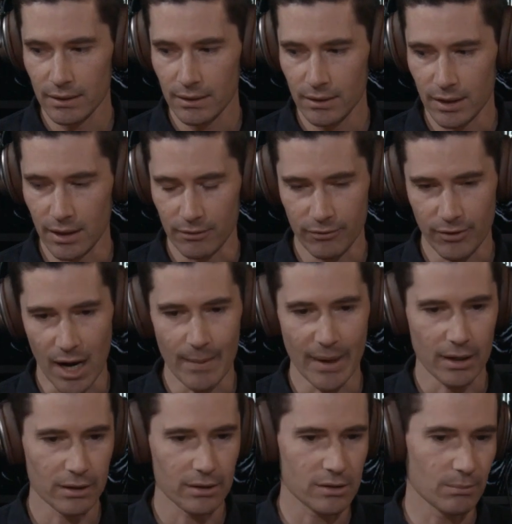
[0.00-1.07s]
that
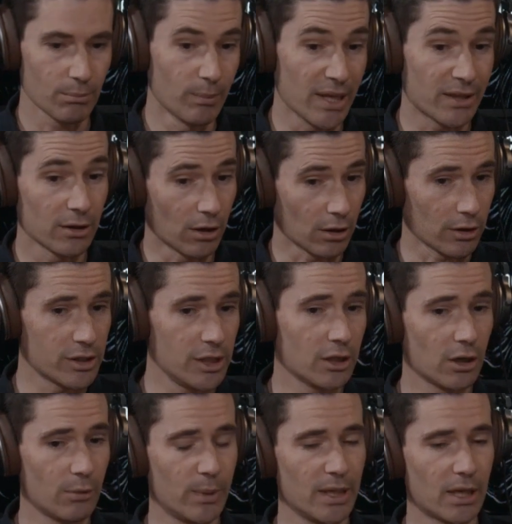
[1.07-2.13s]
Pharmac's methodology
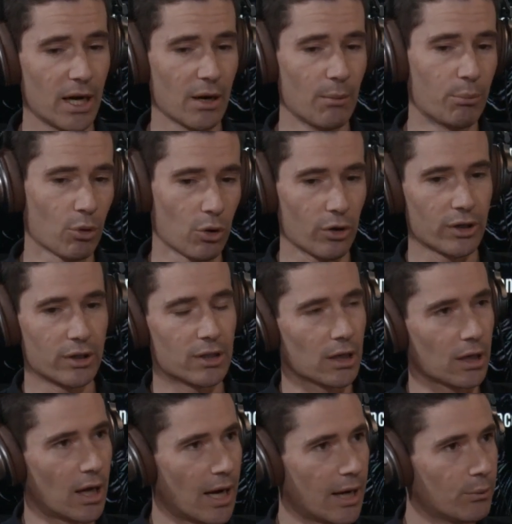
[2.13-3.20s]
could be kind of brought into
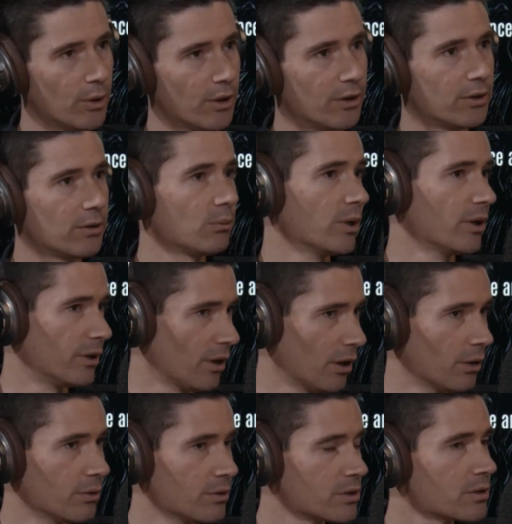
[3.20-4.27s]
line with
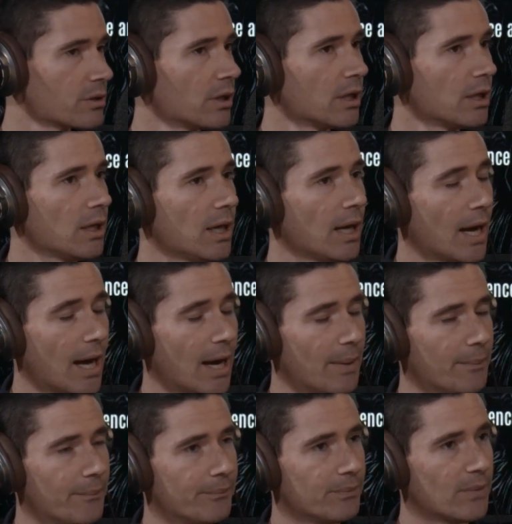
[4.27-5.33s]
those
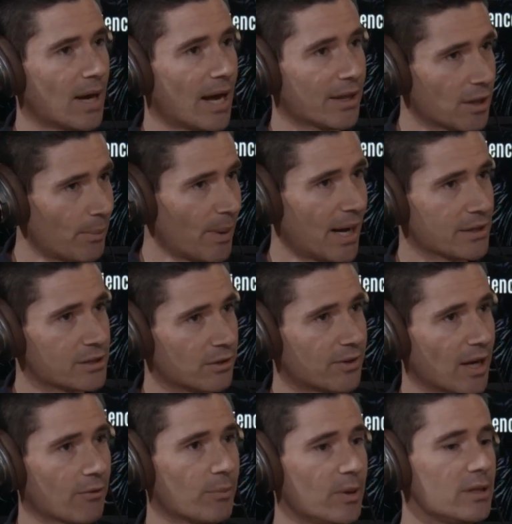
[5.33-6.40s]
other parts of
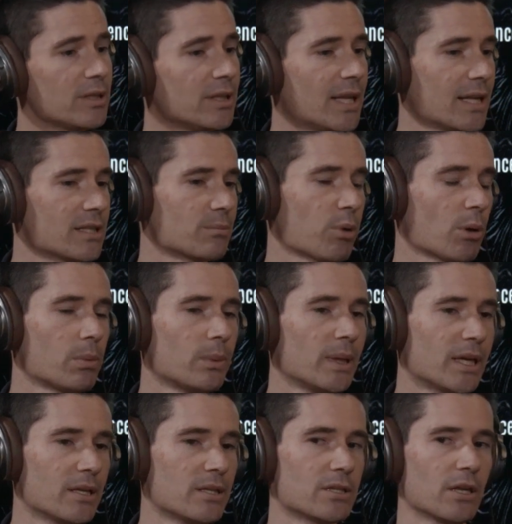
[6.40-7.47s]
government, and that's probably
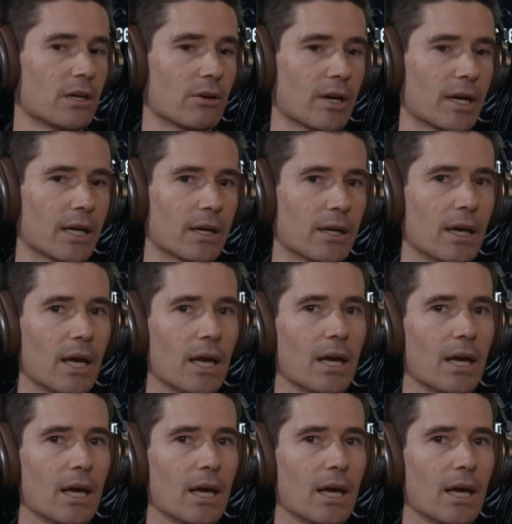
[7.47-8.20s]
considering